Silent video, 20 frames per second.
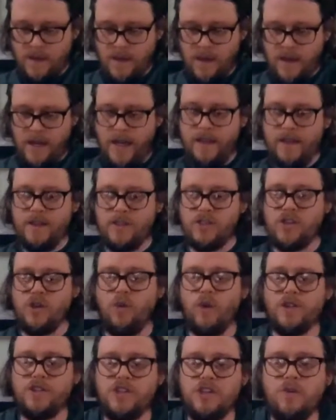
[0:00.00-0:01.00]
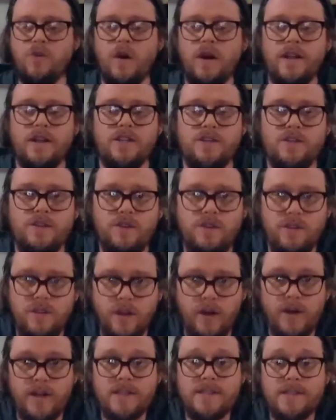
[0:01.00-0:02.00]
And then so what you want is,
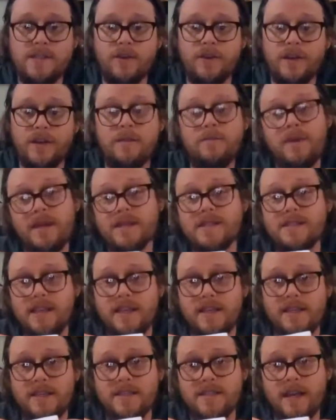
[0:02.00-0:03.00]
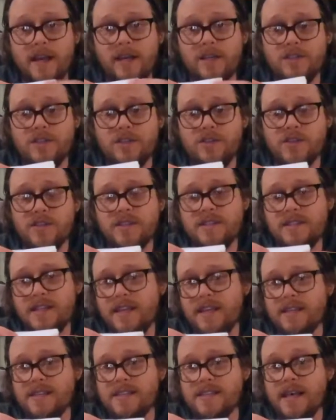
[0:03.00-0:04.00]
there is still going to be a sticky side. So the
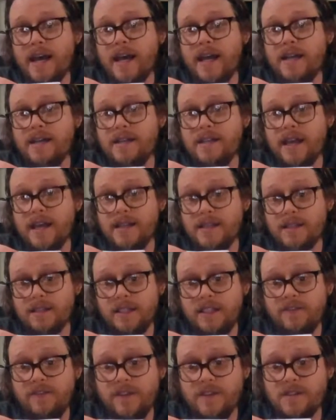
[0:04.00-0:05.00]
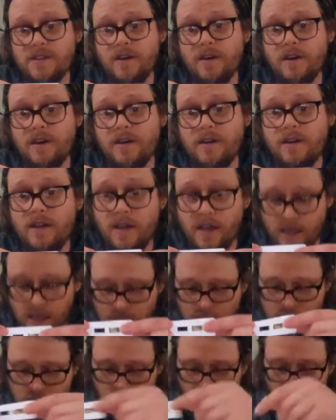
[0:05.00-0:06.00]
sticky side that the leaf is on,
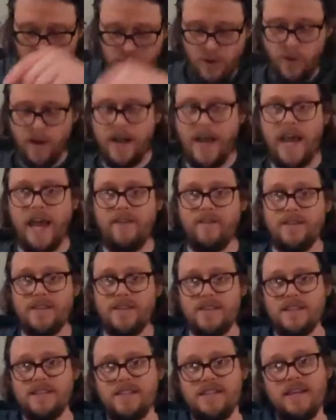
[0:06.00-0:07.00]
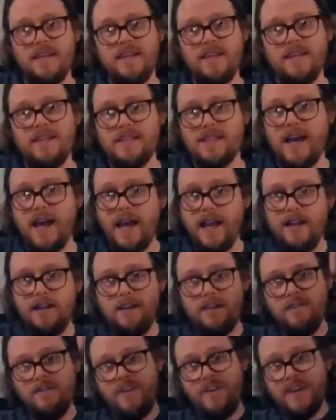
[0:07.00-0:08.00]
And so what you want to have is the sticky
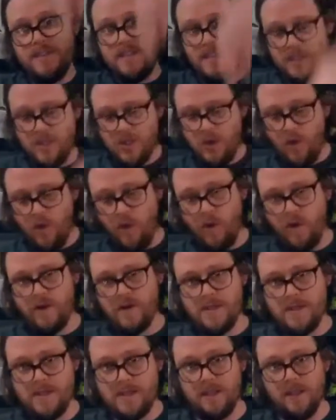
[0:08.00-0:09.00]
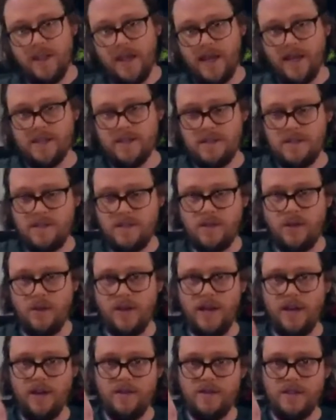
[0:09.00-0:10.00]
side facing towards the lens. So
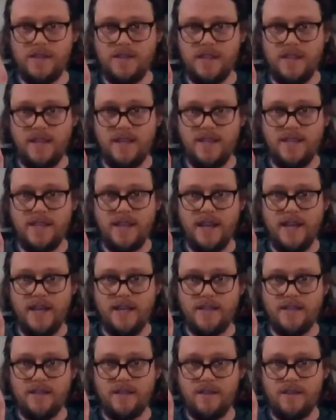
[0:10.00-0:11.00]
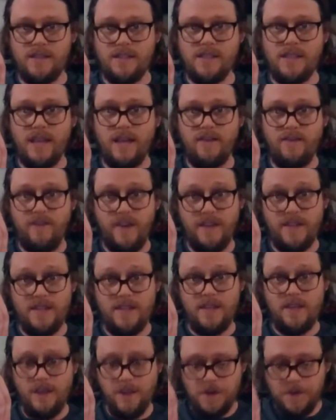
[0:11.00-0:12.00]
here the sticky side is the side facing
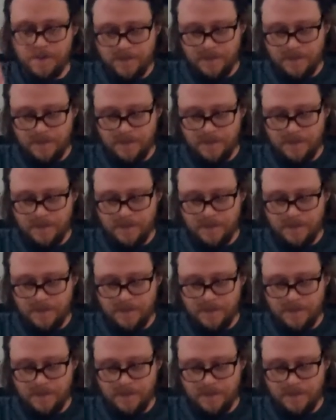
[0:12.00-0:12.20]
you.